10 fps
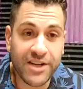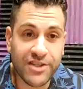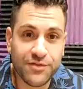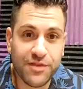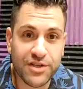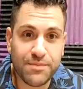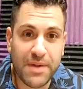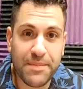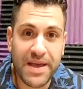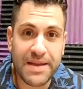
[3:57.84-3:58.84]
just finished
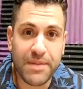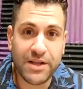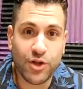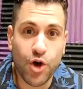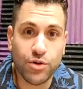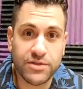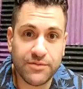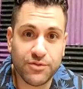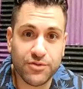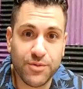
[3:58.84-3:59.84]
paying my loans
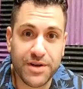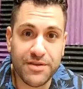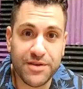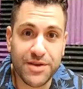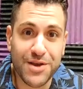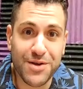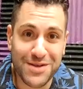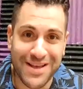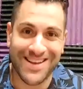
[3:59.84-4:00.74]
after 20 years,